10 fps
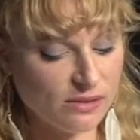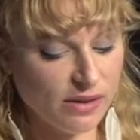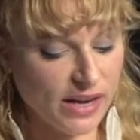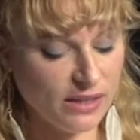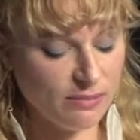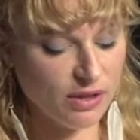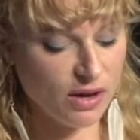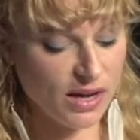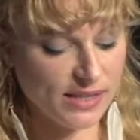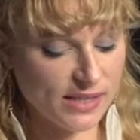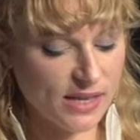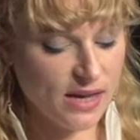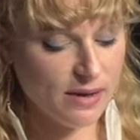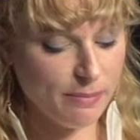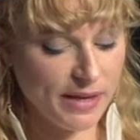random thoughts,
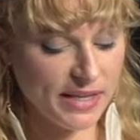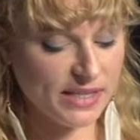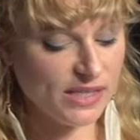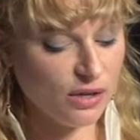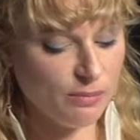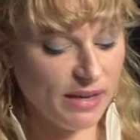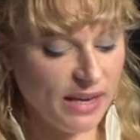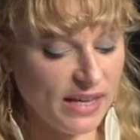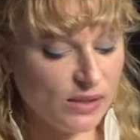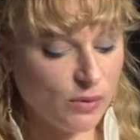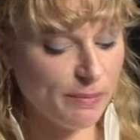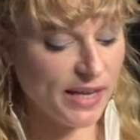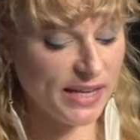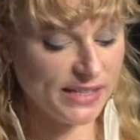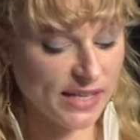meanings, no meanings, where
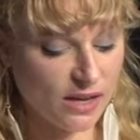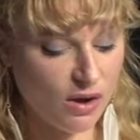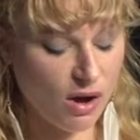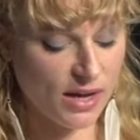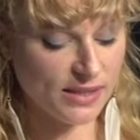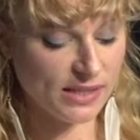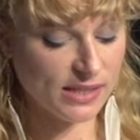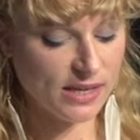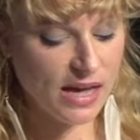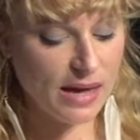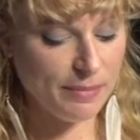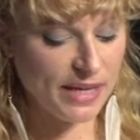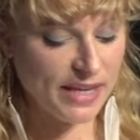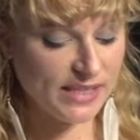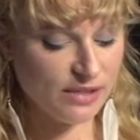meetings get caught.
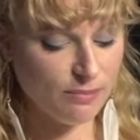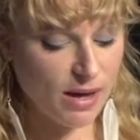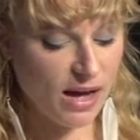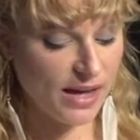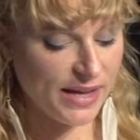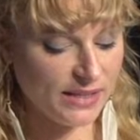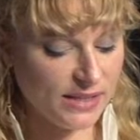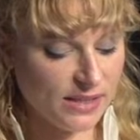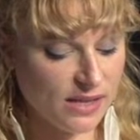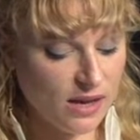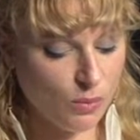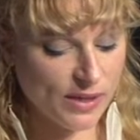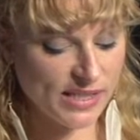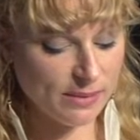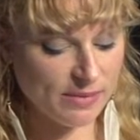Meetings of minds,
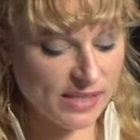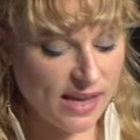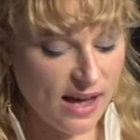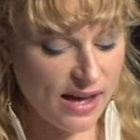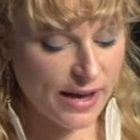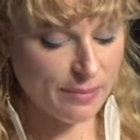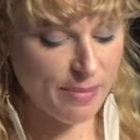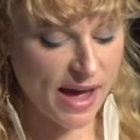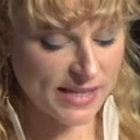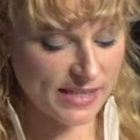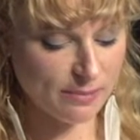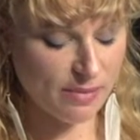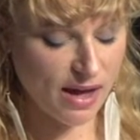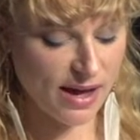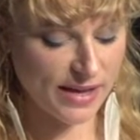wisdom aside, passing
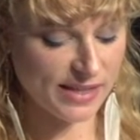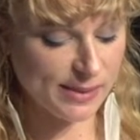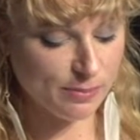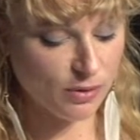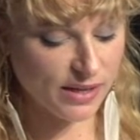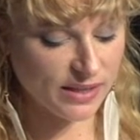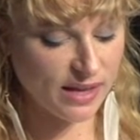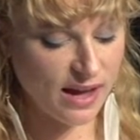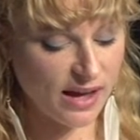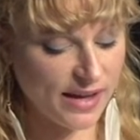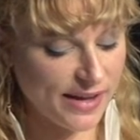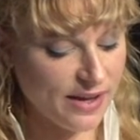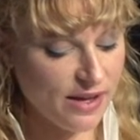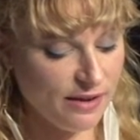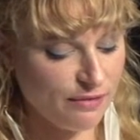by this broken lie.
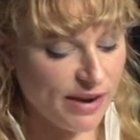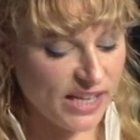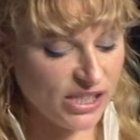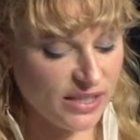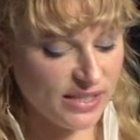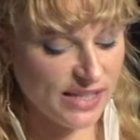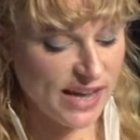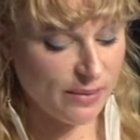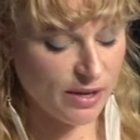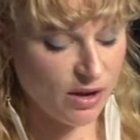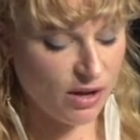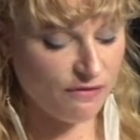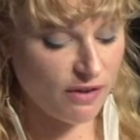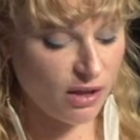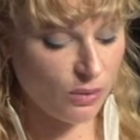Rash in the day, we all
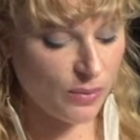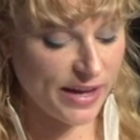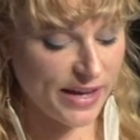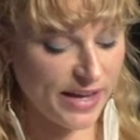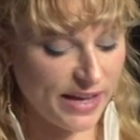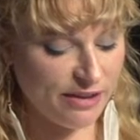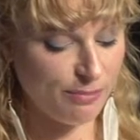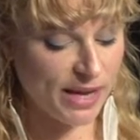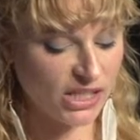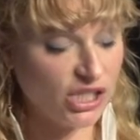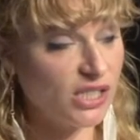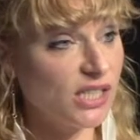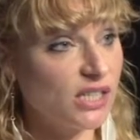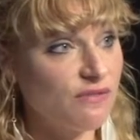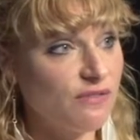fall away. If patience is a